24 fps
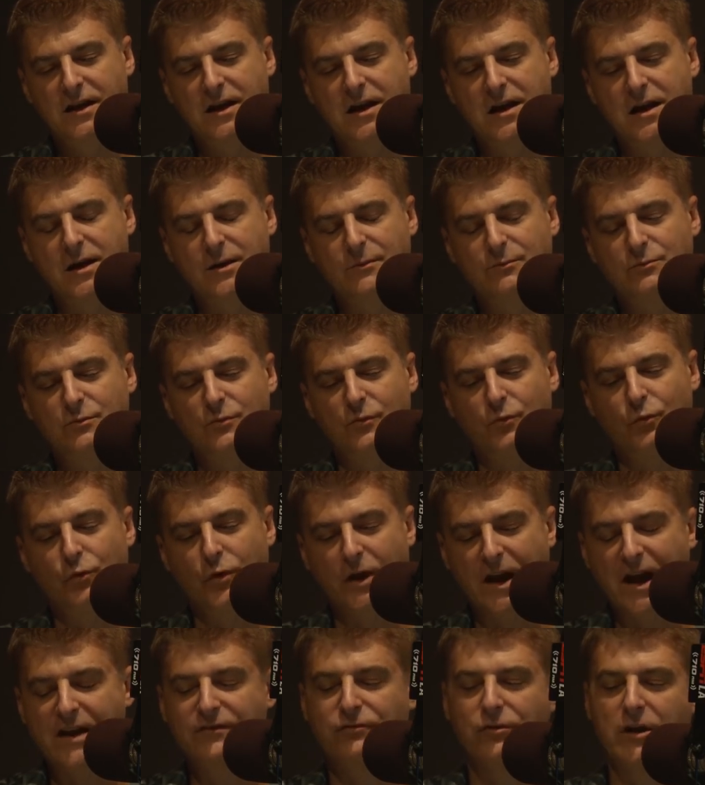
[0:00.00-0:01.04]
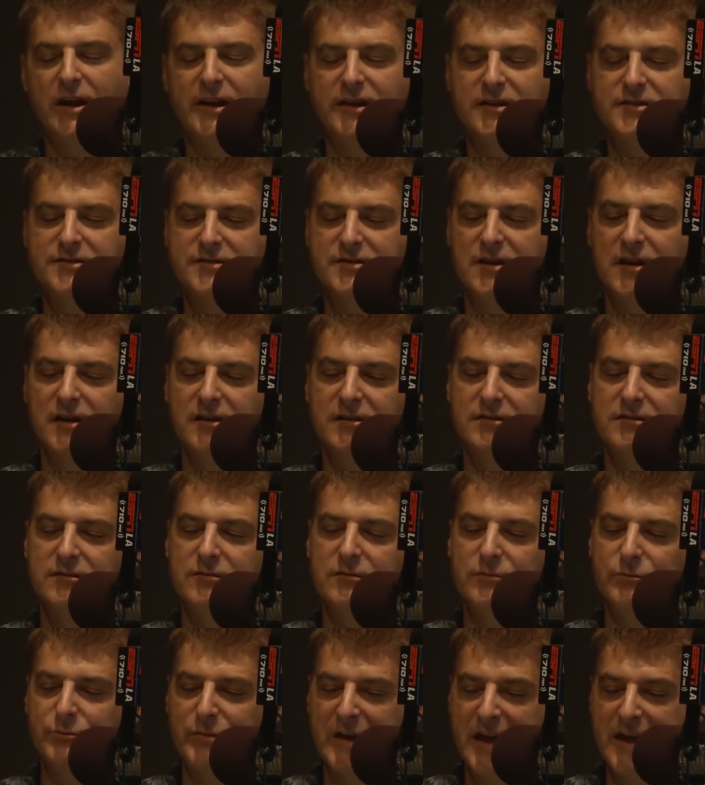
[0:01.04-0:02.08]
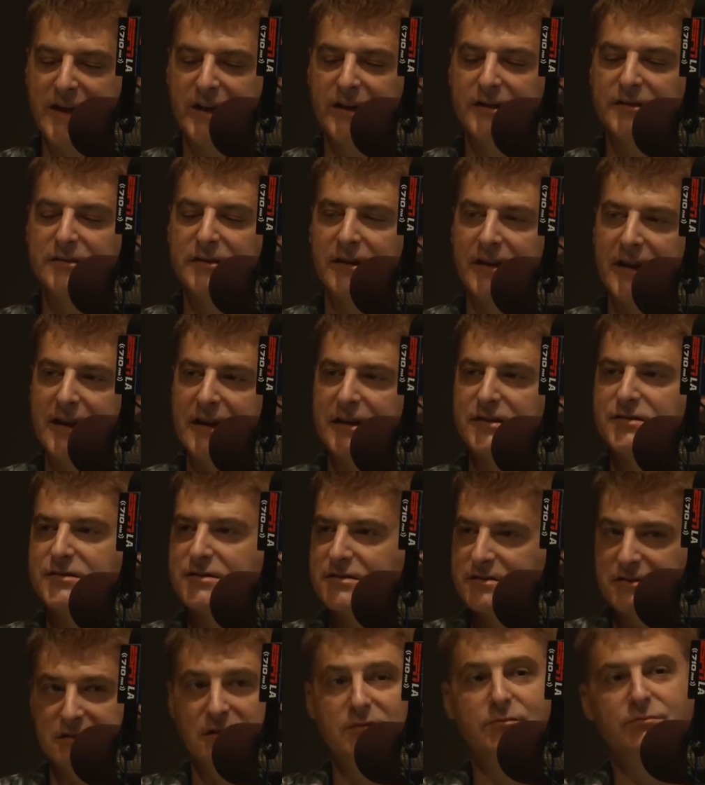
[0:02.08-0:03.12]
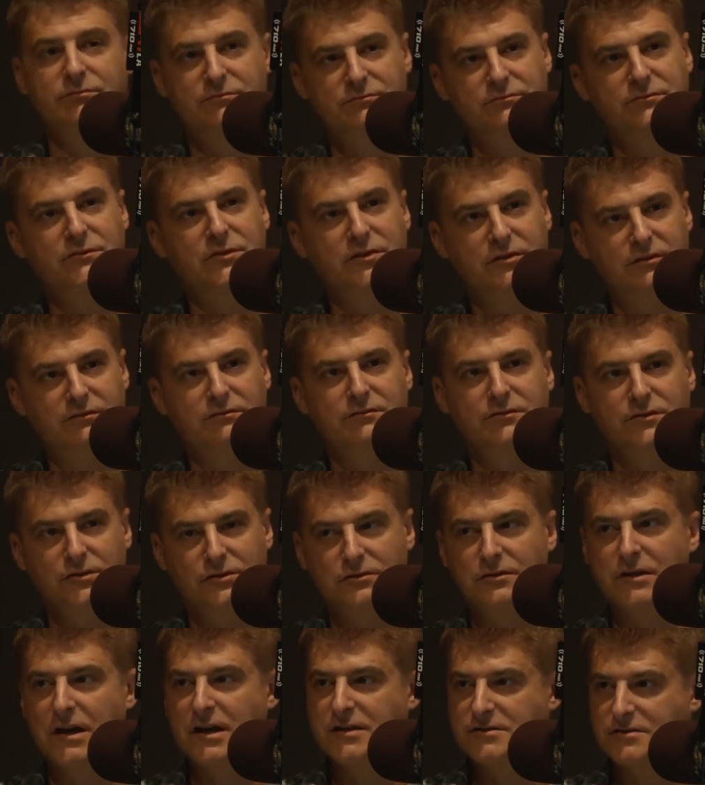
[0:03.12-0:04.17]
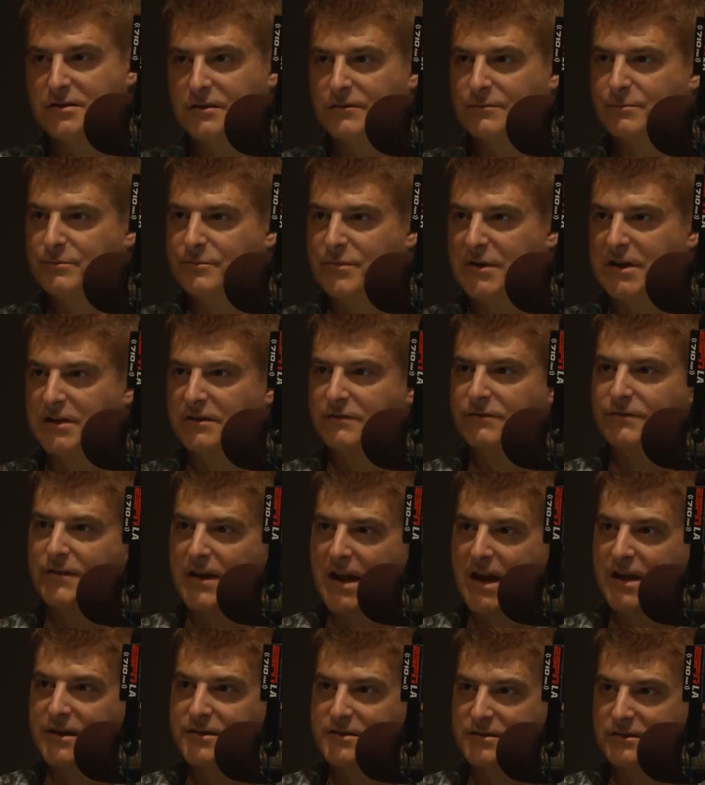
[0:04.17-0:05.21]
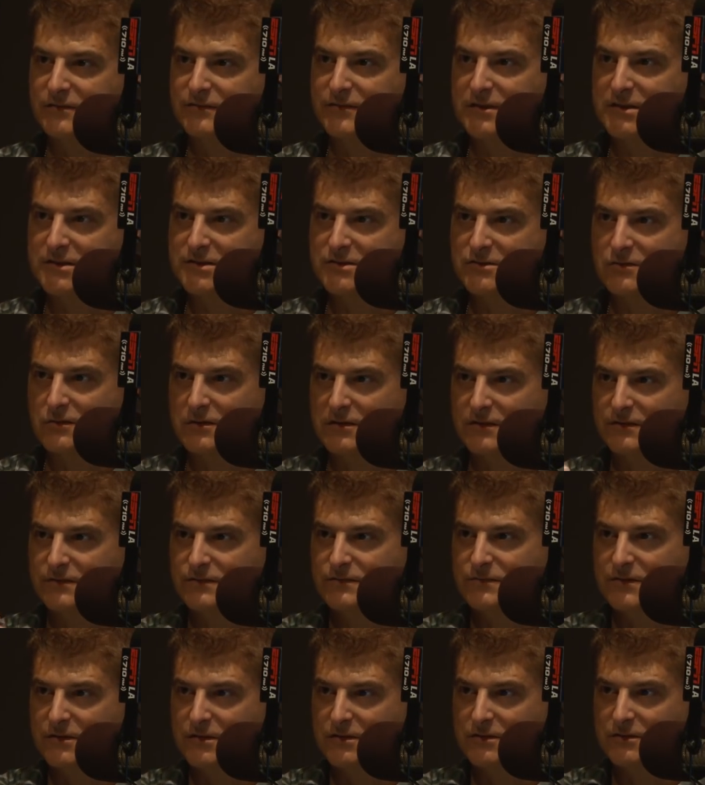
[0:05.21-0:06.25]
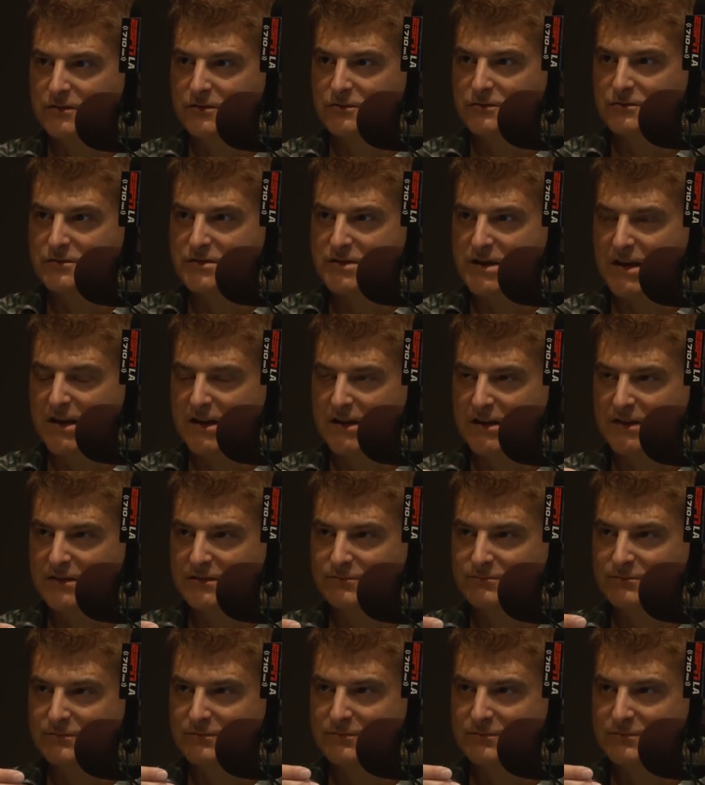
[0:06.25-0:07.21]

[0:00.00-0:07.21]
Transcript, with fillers: What I've read is that Bennett, and I guess you guys are big fans of this sort of, use a